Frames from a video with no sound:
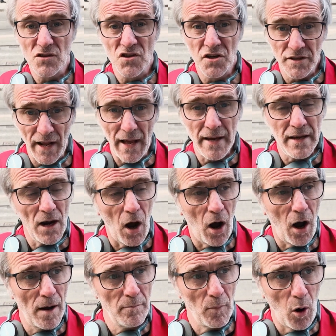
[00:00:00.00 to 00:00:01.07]
Today
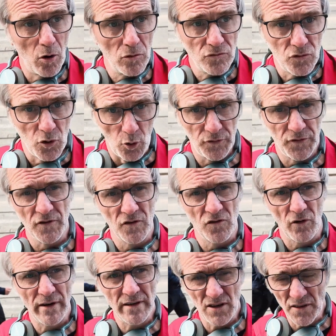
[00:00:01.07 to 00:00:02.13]
I'm on Dawson
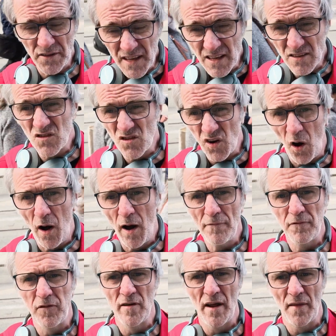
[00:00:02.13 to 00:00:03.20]
Street and I think it's
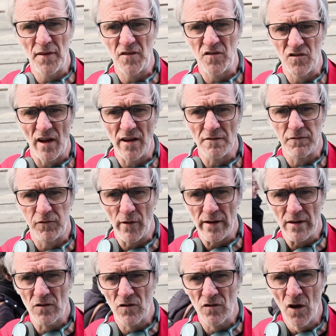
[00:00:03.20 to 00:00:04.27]
time for another steak
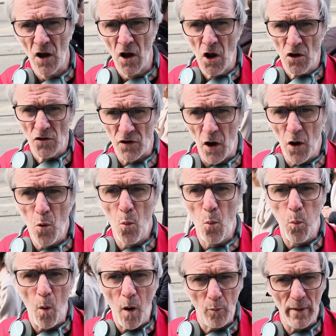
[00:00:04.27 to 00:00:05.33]
frites. So
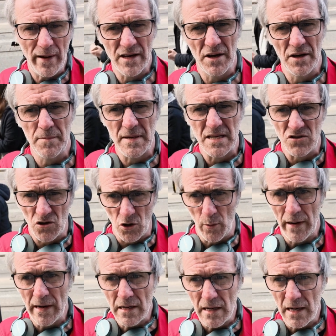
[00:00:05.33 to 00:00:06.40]
what we're going to be
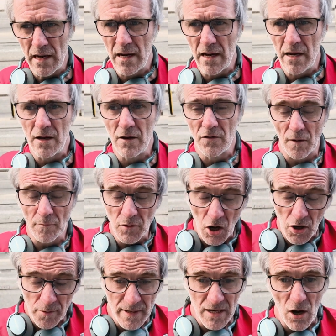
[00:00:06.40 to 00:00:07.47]
doing is I'm
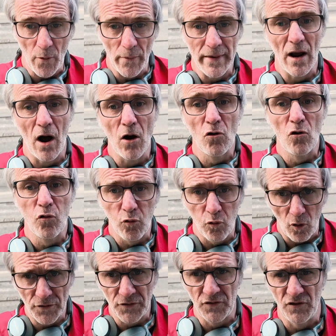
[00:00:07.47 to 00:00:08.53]
going to be going
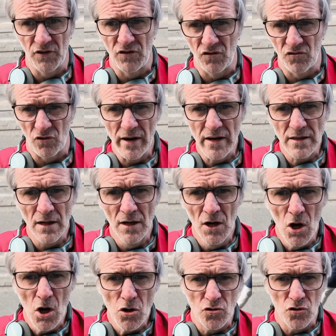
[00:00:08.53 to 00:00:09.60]
across the street
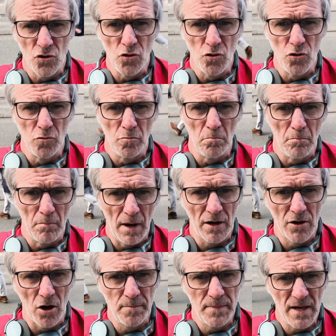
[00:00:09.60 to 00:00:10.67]
to
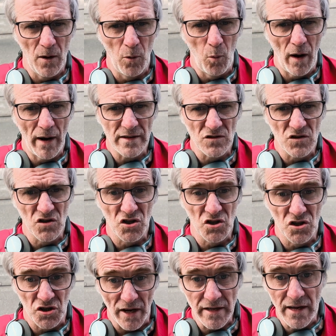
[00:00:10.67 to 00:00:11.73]
Marco Pierre
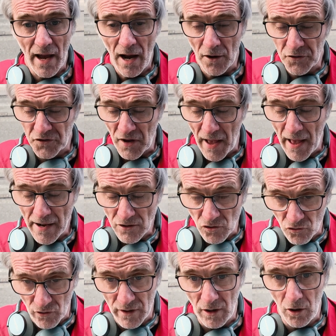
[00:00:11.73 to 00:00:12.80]
White's Steakhouse
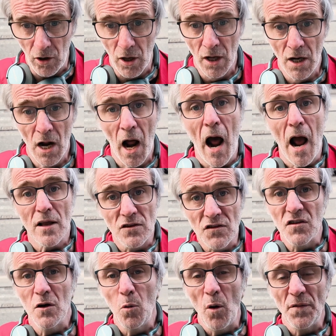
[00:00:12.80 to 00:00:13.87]
and Grill and
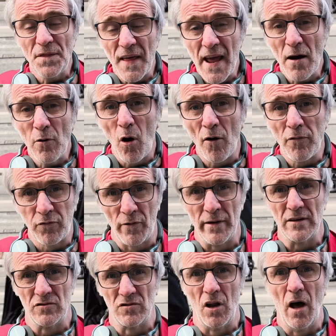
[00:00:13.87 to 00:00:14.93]
see what their
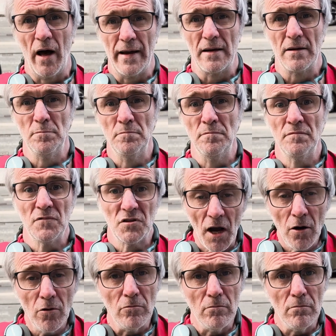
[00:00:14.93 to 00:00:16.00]
offering's like.
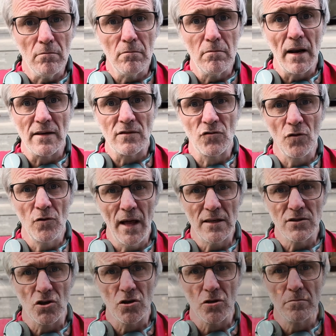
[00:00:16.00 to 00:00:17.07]
So let's do
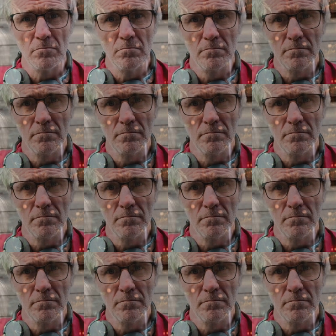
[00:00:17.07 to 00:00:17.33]
lunch.